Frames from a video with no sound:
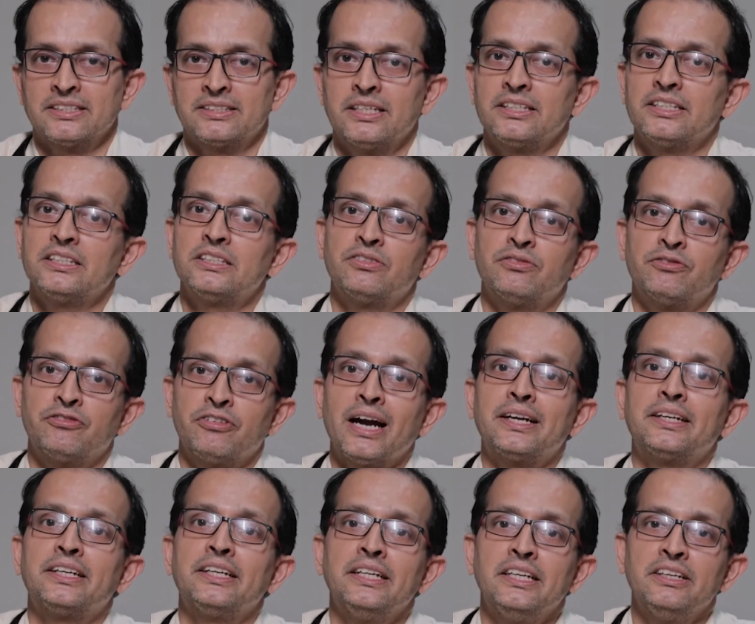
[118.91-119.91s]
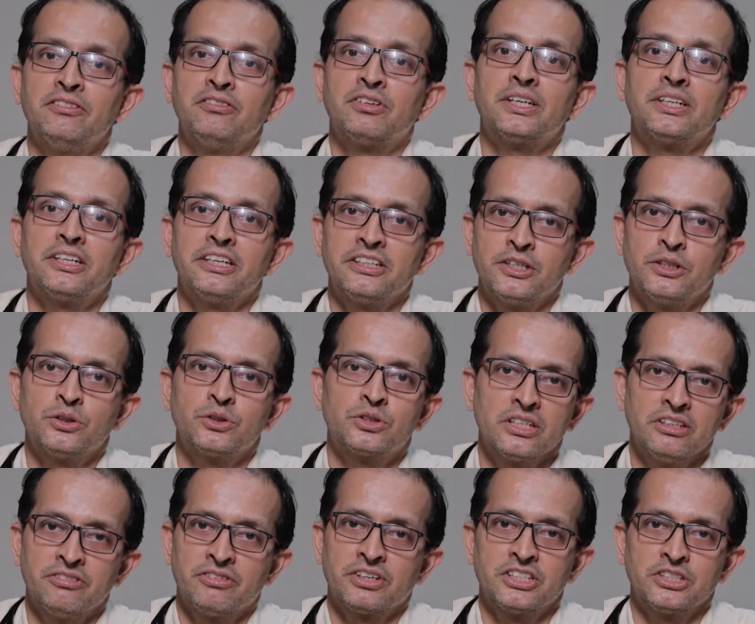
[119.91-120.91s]
that is fatty liver induced
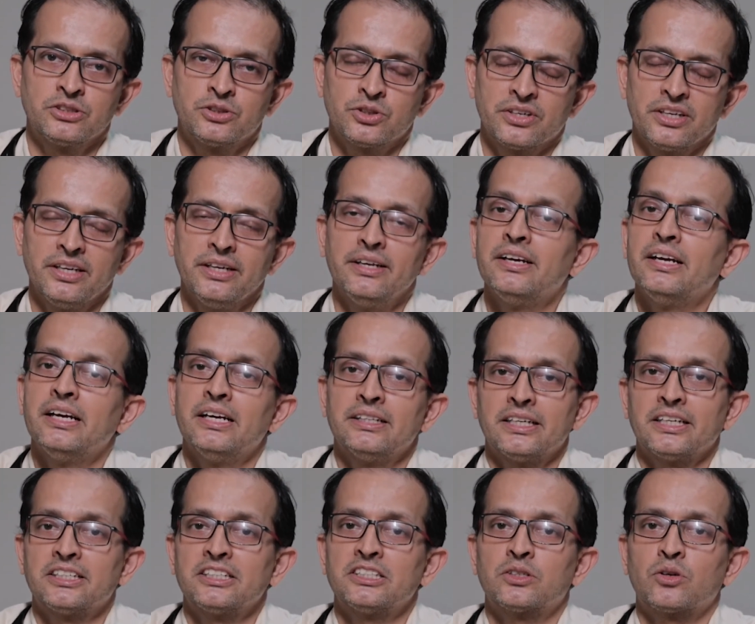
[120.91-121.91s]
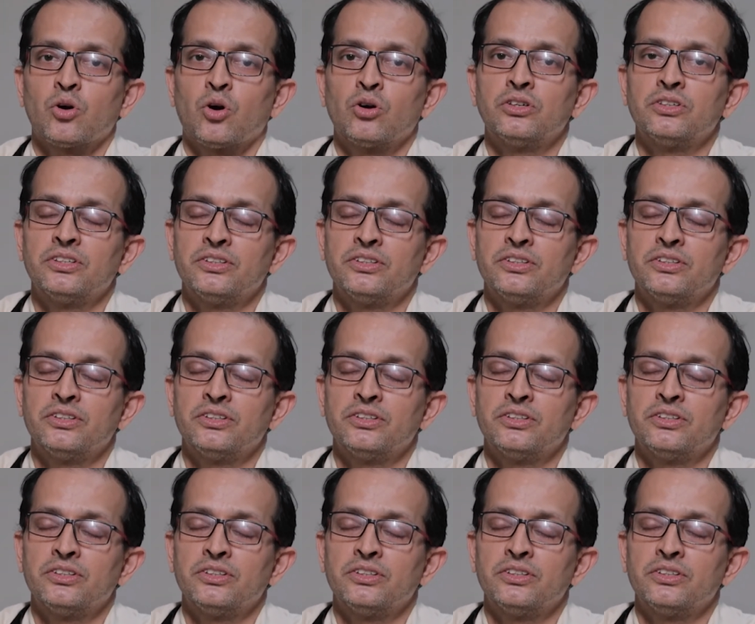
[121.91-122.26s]
liver injury, that is called